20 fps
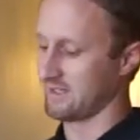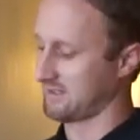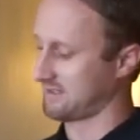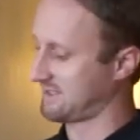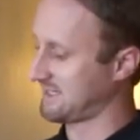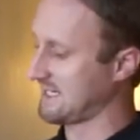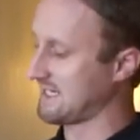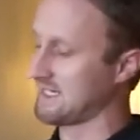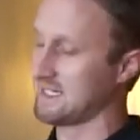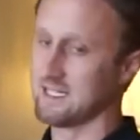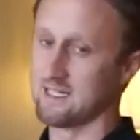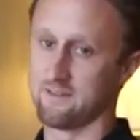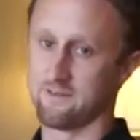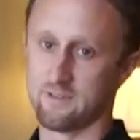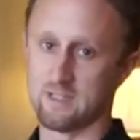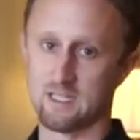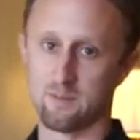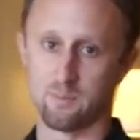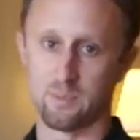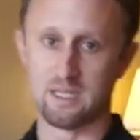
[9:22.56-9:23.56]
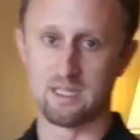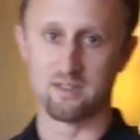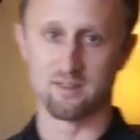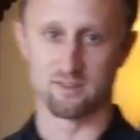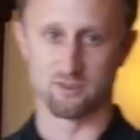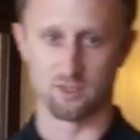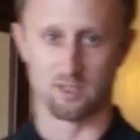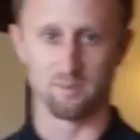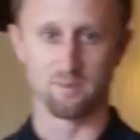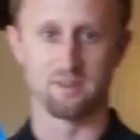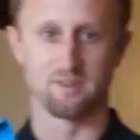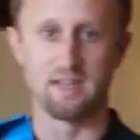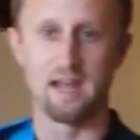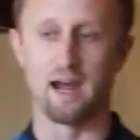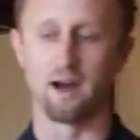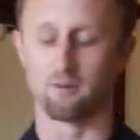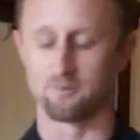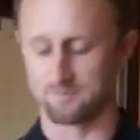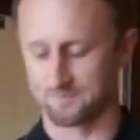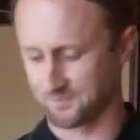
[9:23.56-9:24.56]
these DDVP strips.
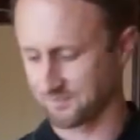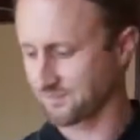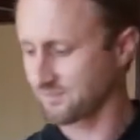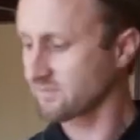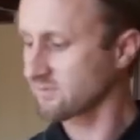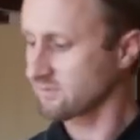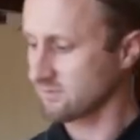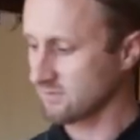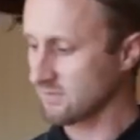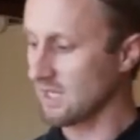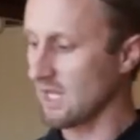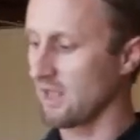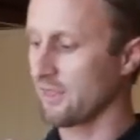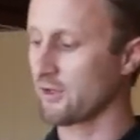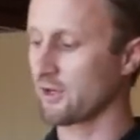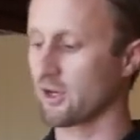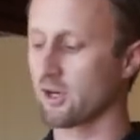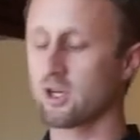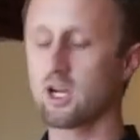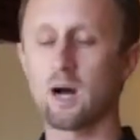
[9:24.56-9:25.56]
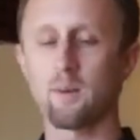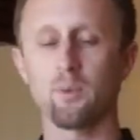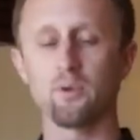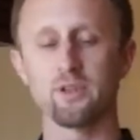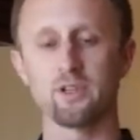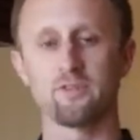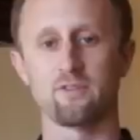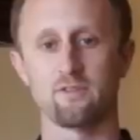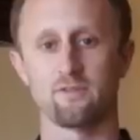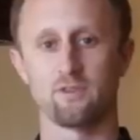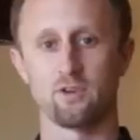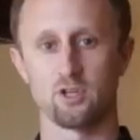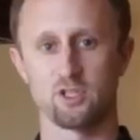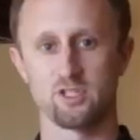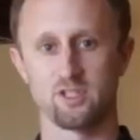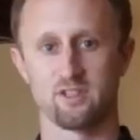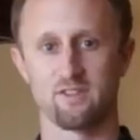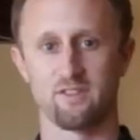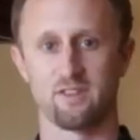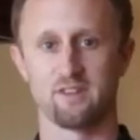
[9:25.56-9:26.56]
Now, there are a couple different
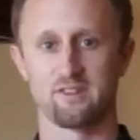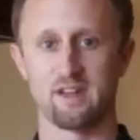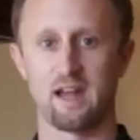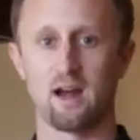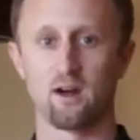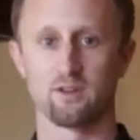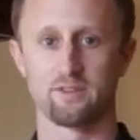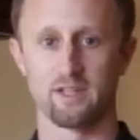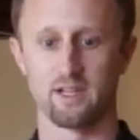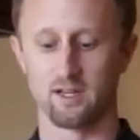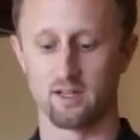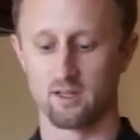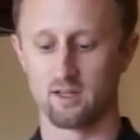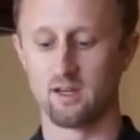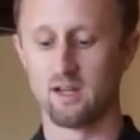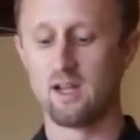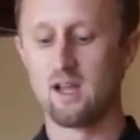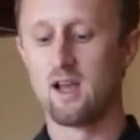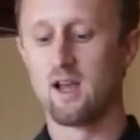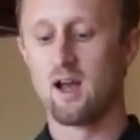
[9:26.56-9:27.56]
versions of this out there.